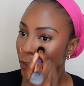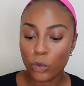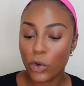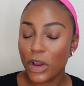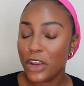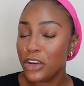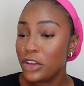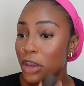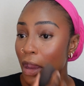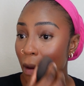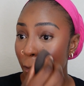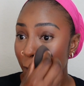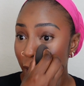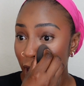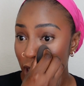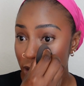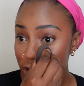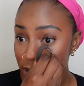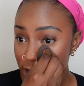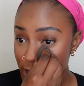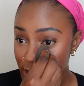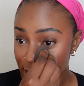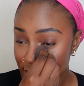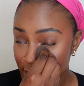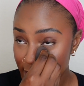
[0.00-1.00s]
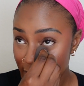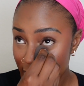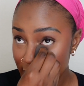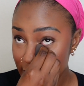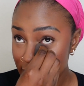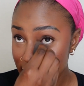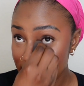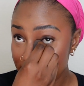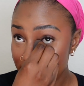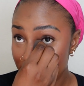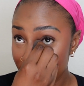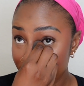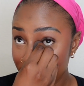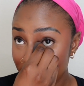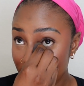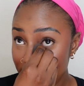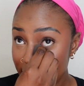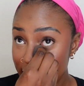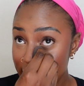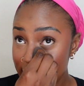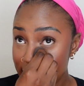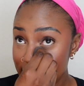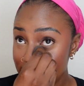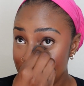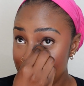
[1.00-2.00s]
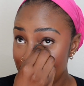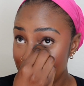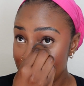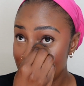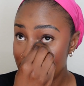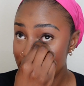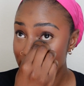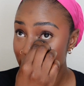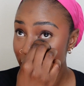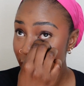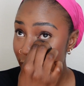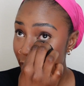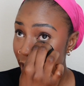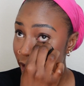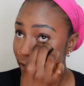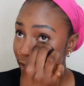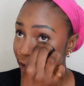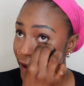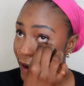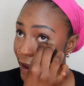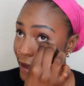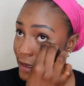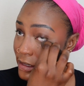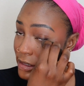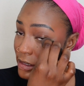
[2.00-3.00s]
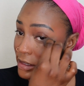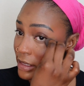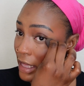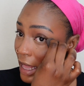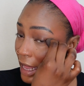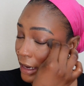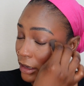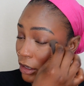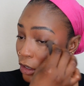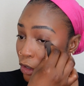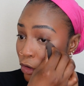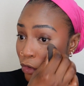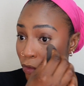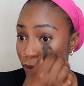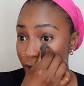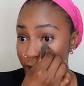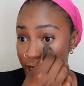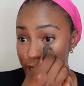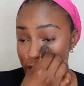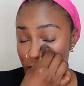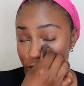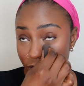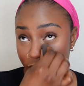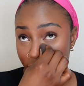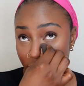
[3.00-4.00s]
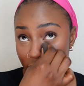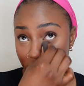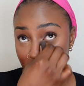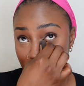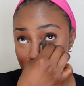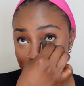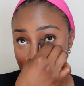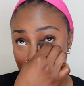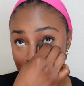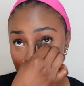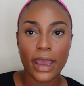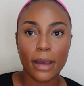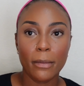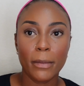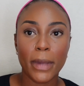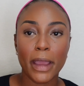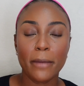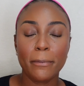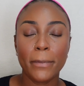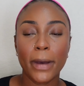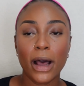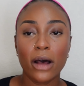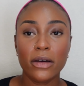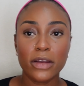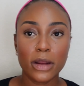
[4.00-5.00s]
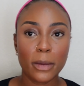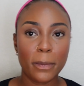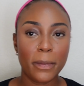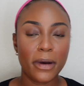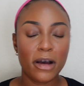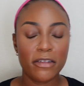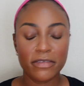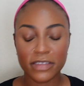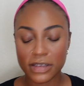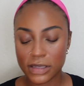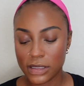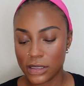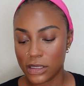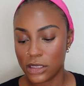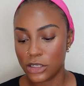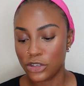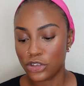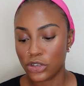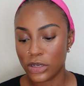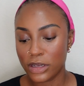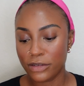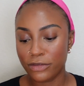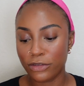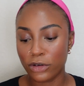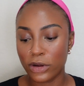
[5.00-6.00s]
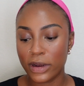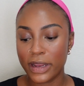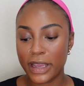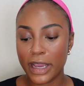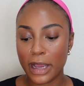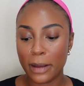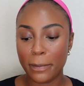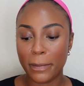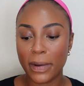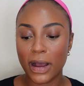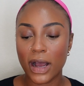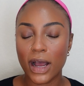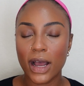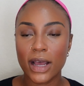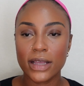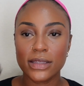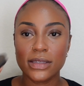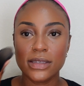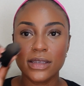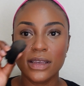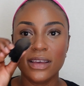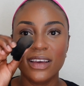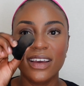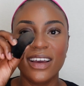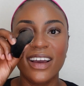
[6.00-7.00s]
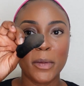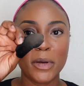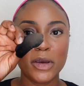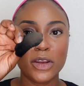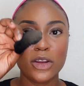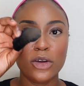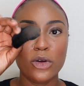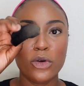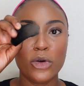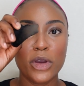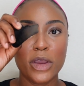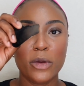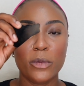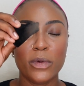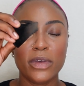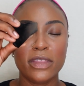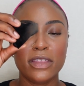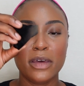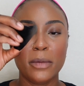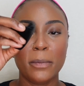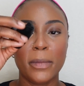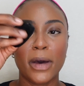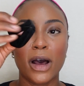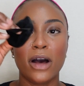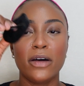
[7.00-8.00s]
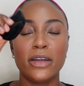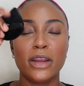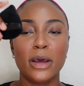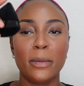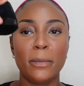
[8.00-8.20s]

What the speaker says: When you're about to set, definitely set the areas that crease first. My powder puff is literally falling apart. I'm gonna go in with the powder